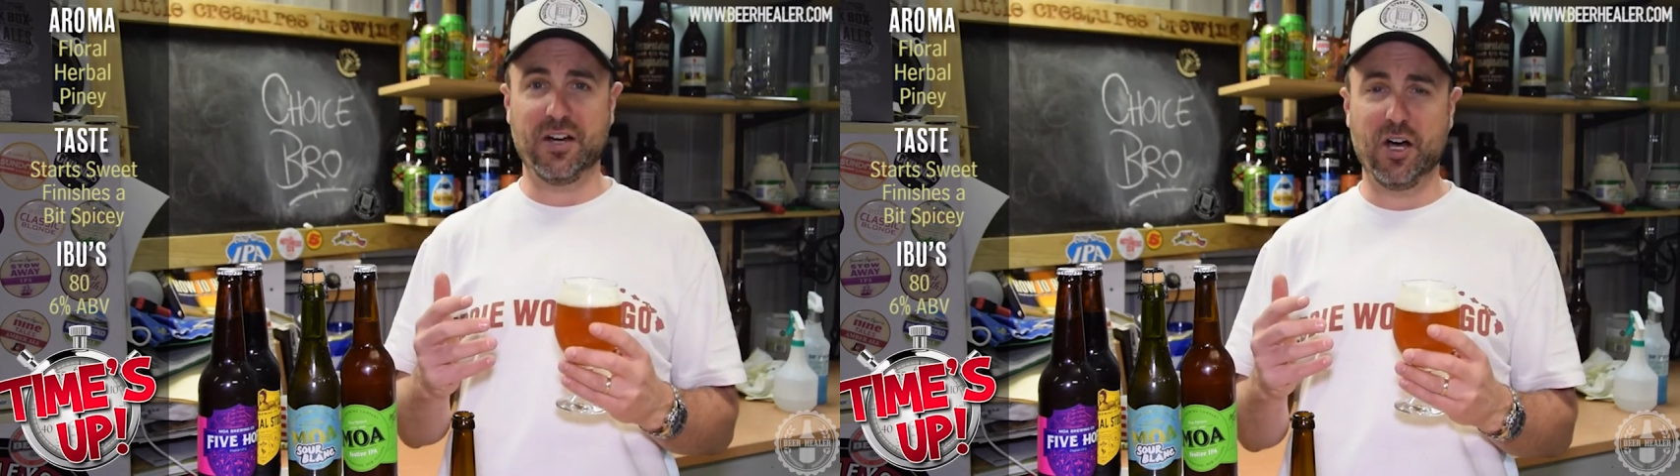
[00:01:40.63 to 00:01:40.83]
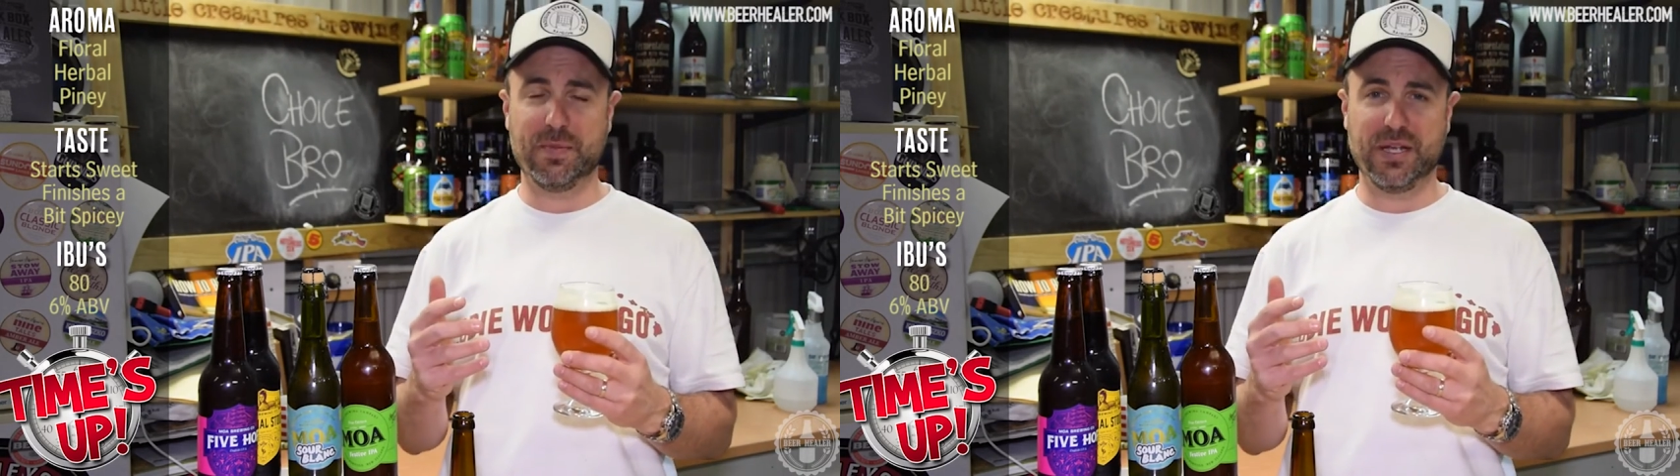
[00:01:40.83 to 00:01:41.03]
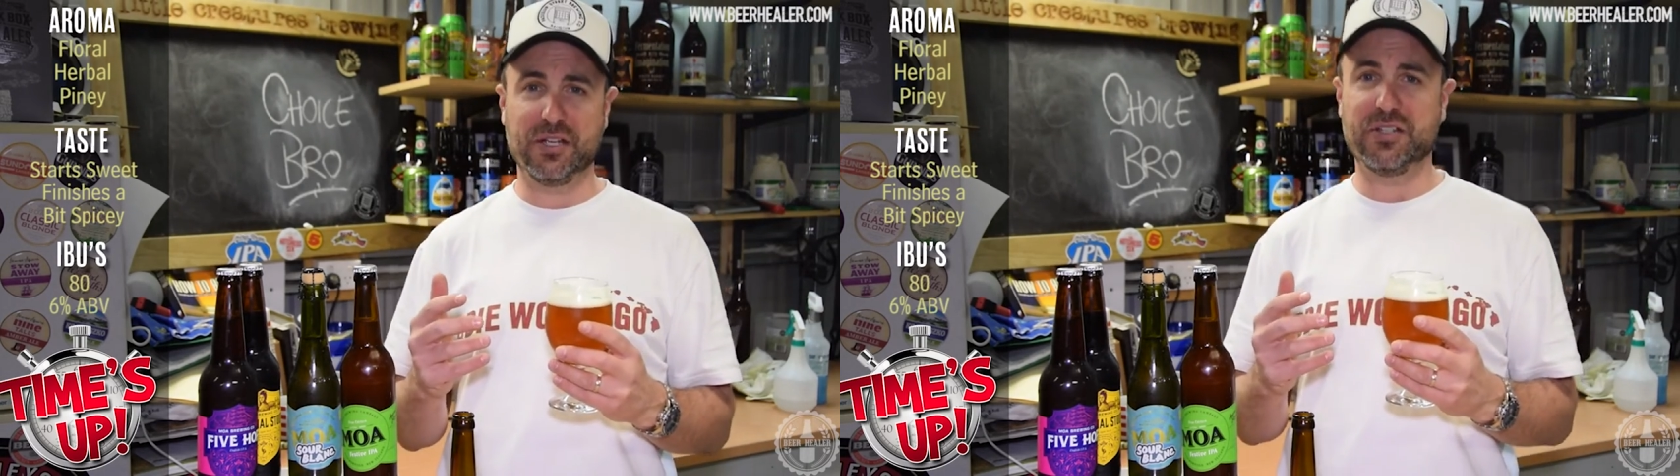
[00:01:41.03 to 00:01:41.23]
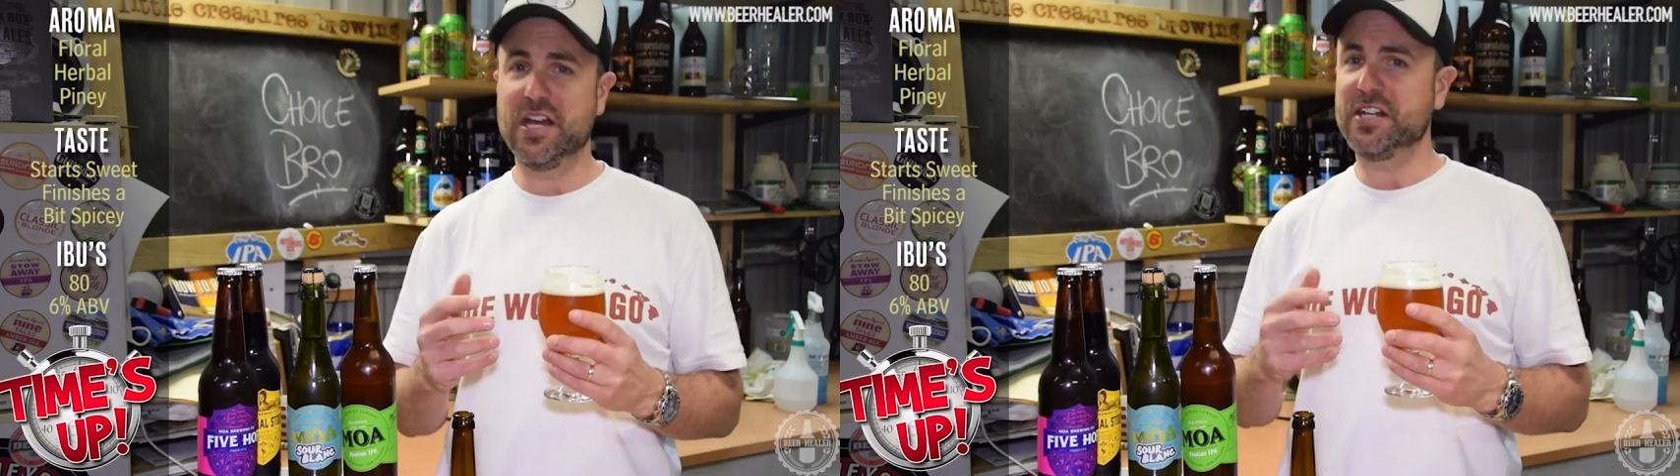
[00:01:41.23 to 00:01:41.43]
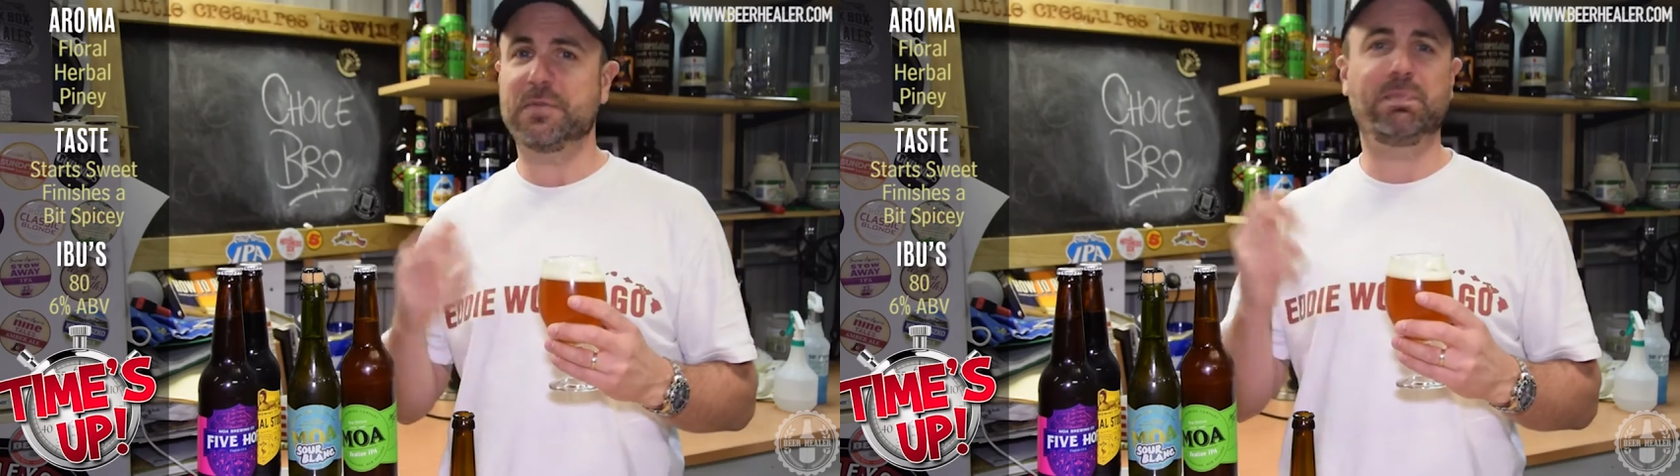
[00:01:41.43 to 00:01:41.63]

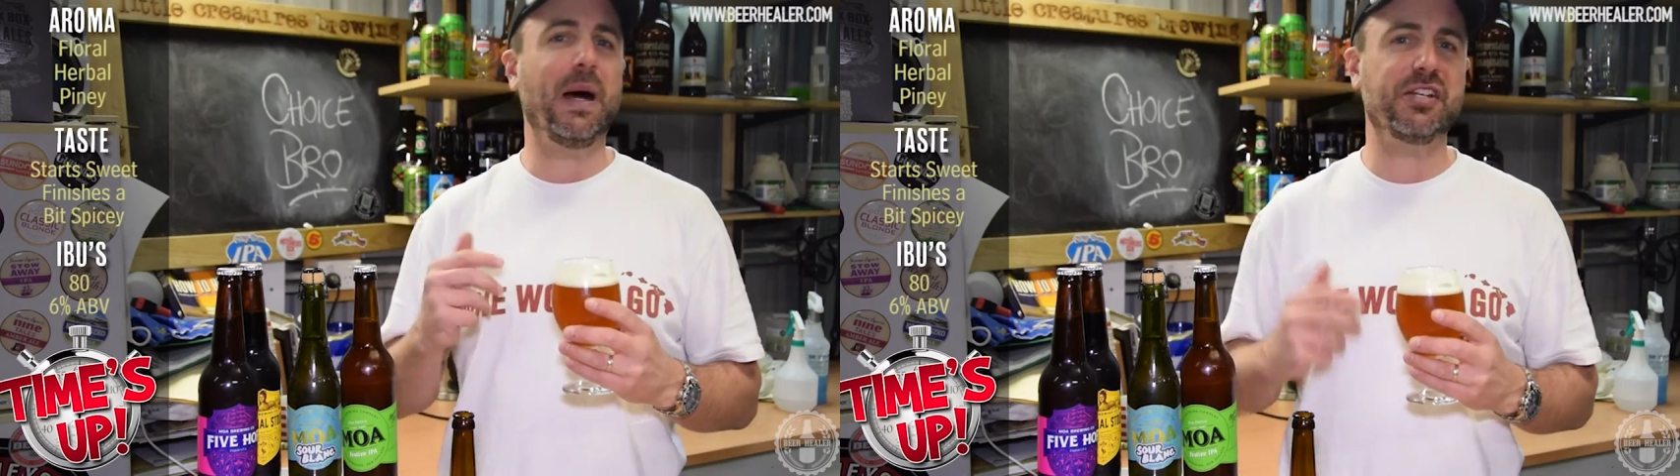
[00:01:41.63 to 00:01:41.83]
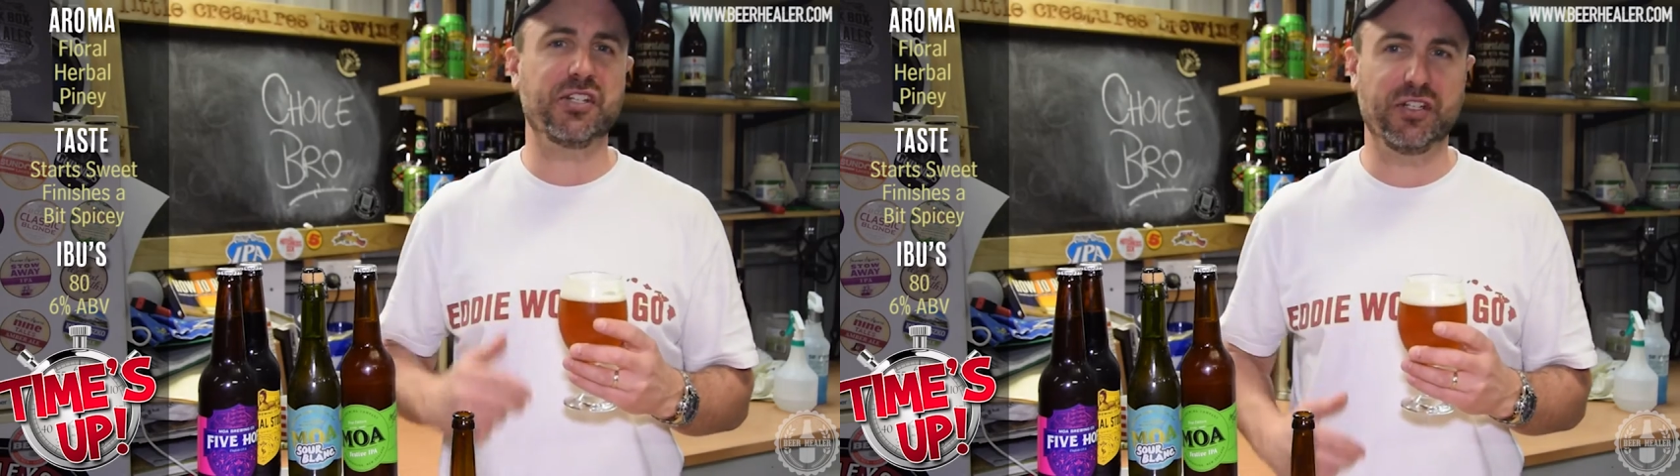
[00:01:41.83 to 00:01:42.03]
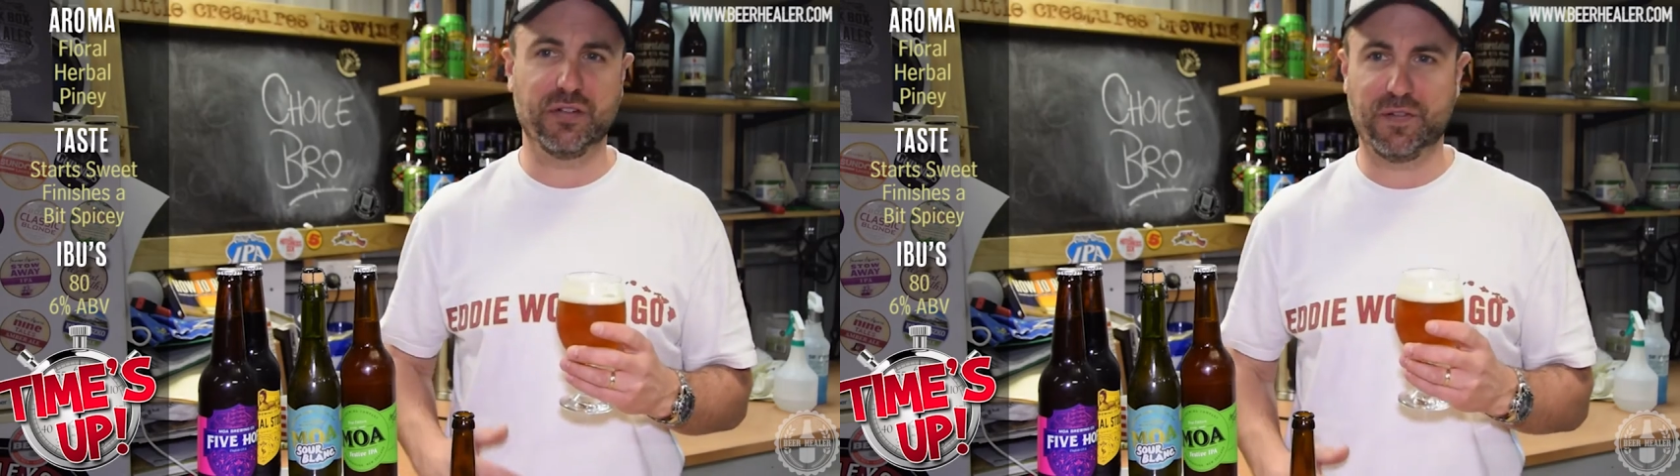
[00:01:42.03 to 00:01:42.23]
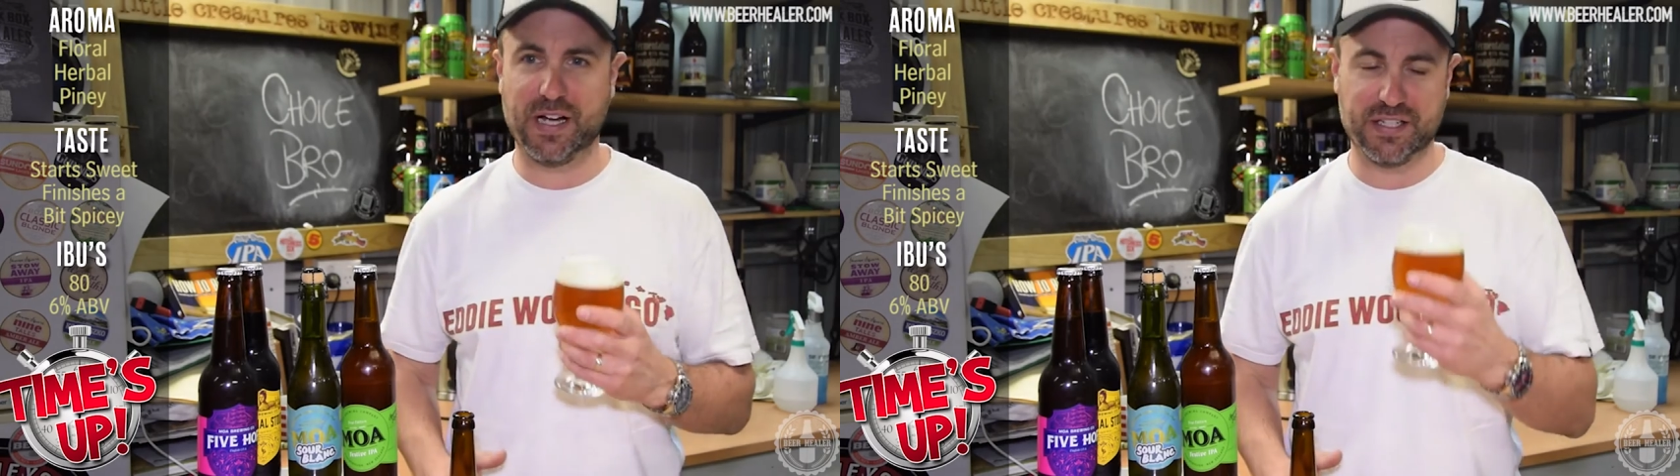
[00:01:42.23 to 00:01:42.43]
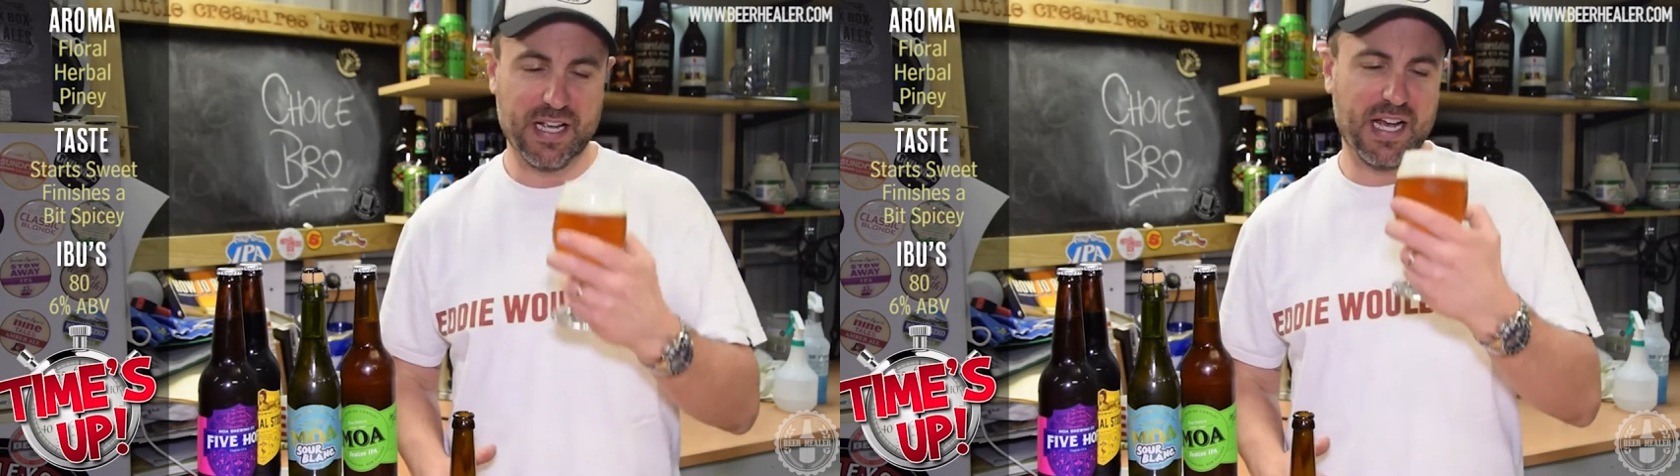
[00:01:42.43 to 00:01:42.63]
IBUs, just punching you in the face.